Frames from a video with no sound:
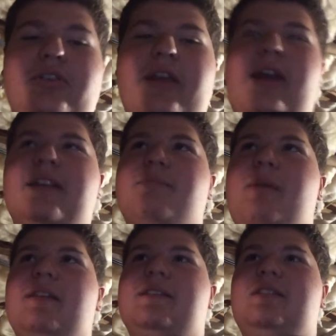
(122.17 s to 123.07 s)
you guys
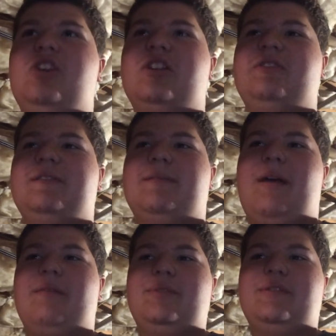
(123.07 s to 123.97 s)
about suggestions
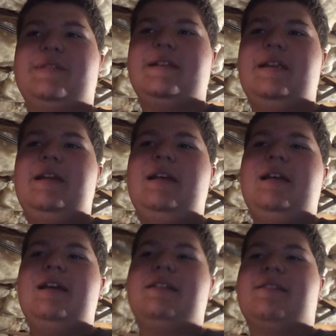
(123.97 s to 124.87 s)
about music.
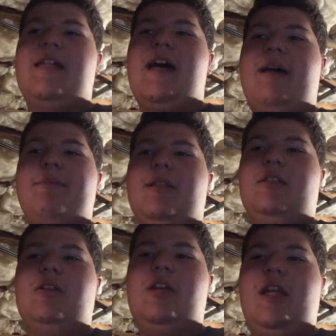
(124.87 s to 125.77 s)
It's that I've been
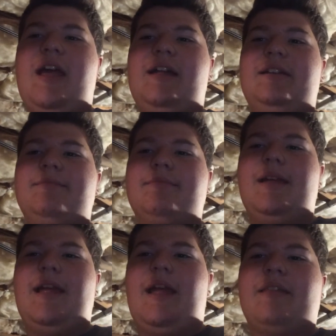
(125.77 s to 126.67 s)
looking at them
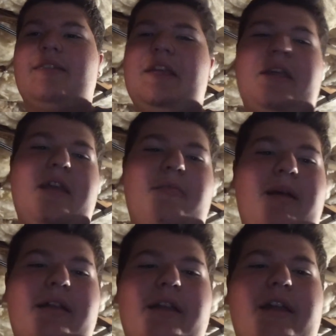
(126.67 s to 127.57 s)
and thinking
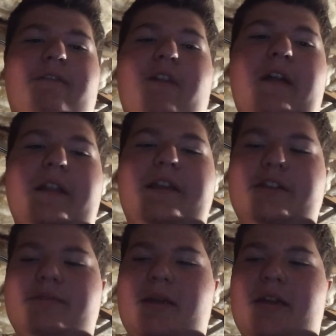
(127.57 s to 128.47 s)
about it, and finally,
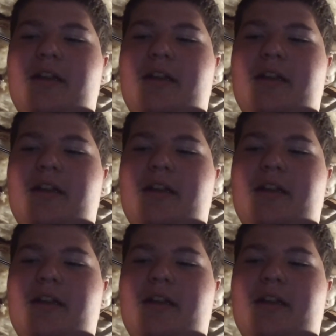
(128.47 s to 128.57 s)
here's my